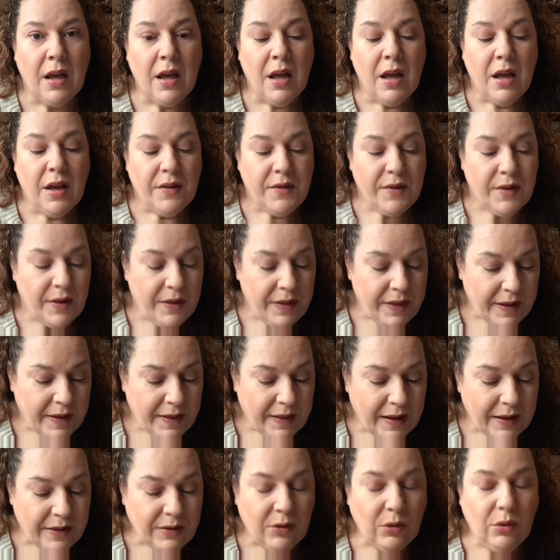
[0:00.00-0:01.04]
So I think
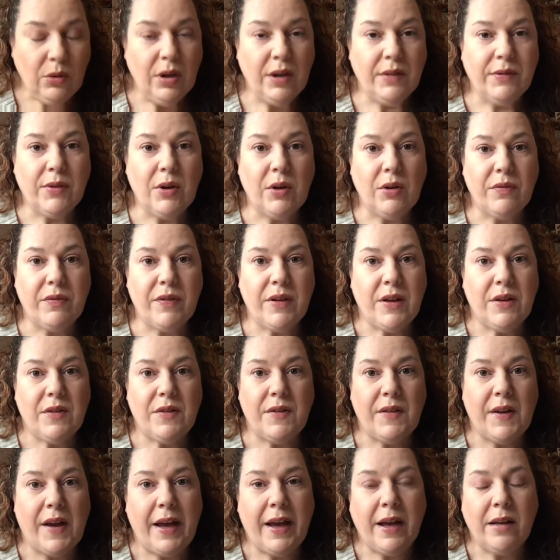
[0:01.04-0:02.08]
that's all I've got for you
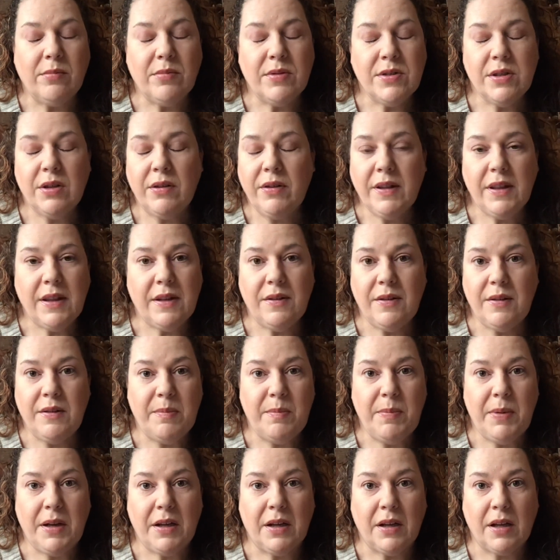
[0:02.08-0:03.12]
today. I'm sorry this has
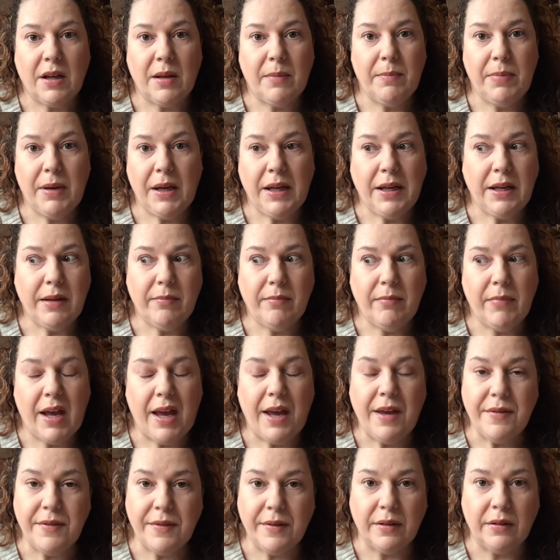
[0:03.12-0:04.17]
been a complete
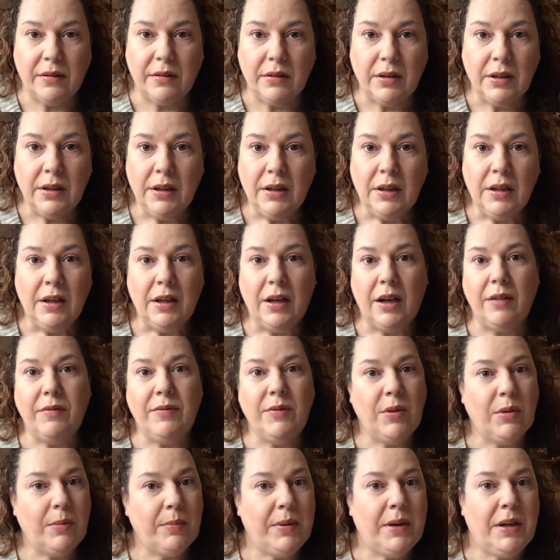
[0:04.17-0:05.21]
mess and I've
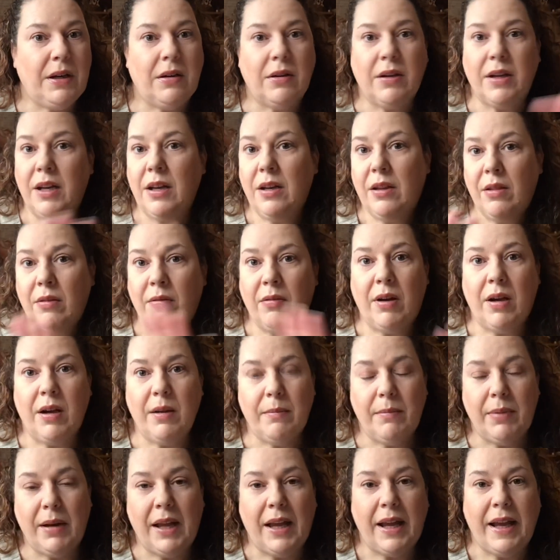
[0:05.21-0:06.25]
not been looking in the right
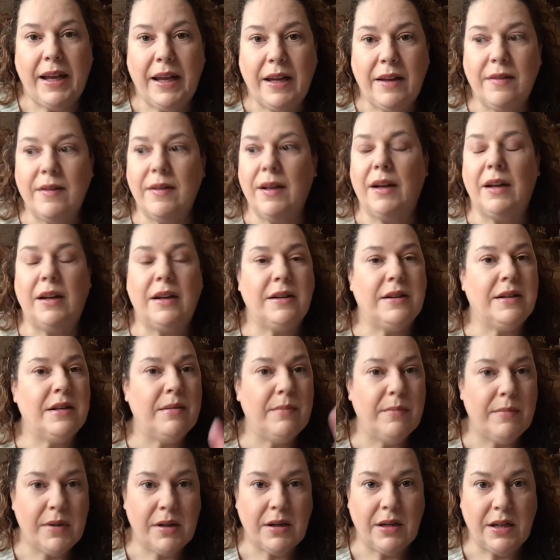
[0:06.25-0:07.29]
place, and I didn't
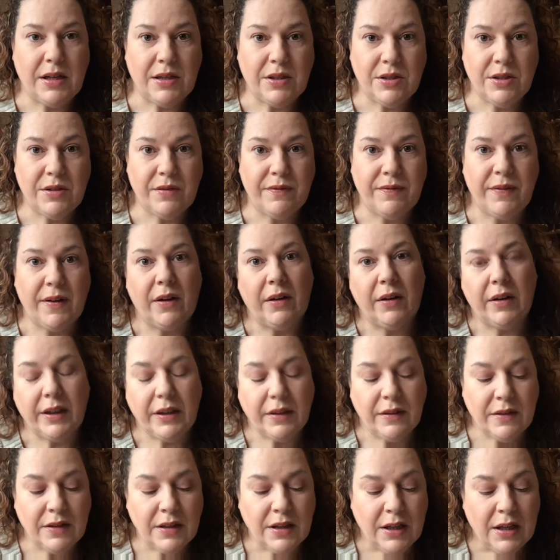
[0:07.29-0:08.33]
manage to
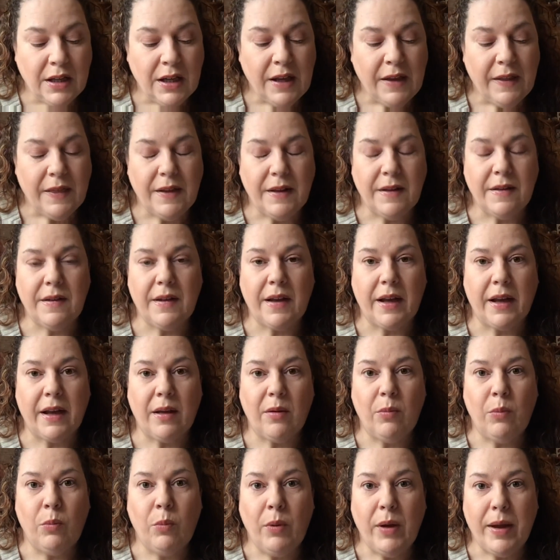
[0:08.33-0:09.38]
find the
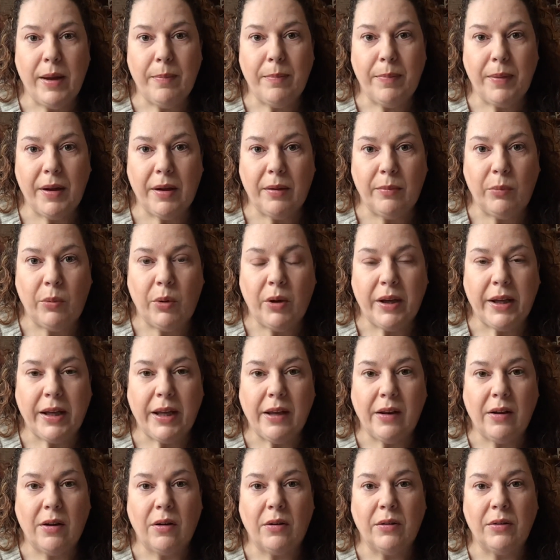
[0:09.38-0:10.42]
second whip I'm
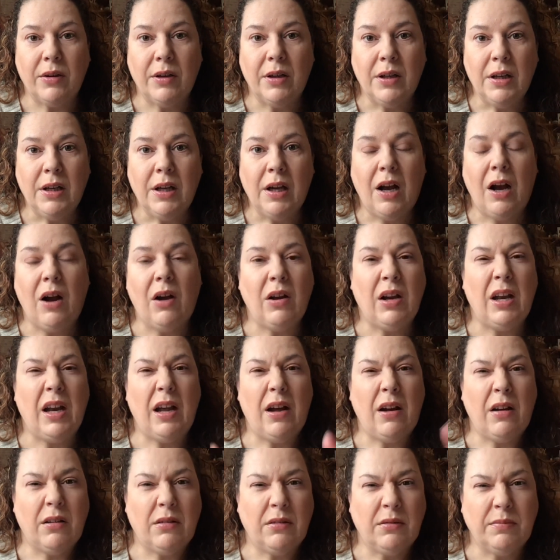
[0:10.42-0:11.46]
working on.
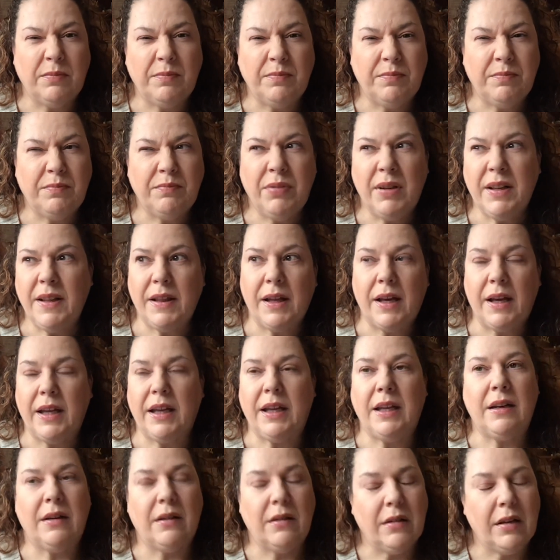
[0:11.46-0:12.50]
I'll bring that
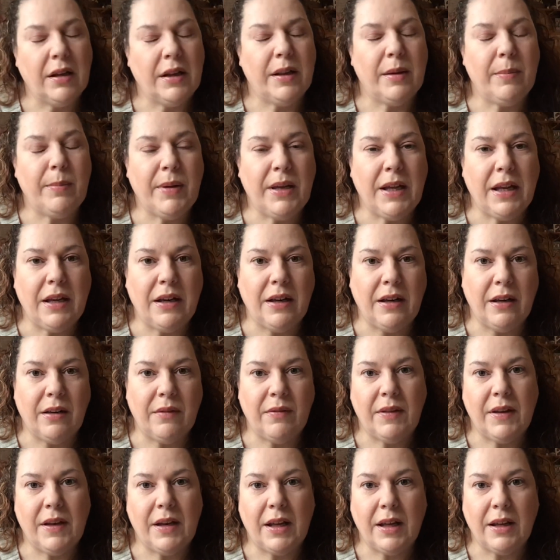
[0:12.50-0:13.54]
in at the beginning of
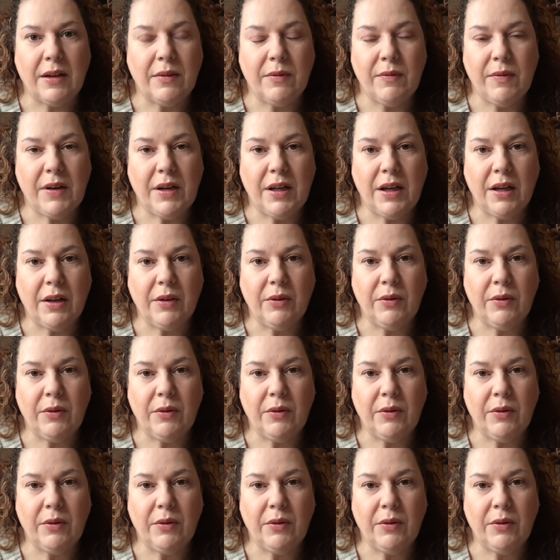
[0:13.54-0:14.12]
the next video.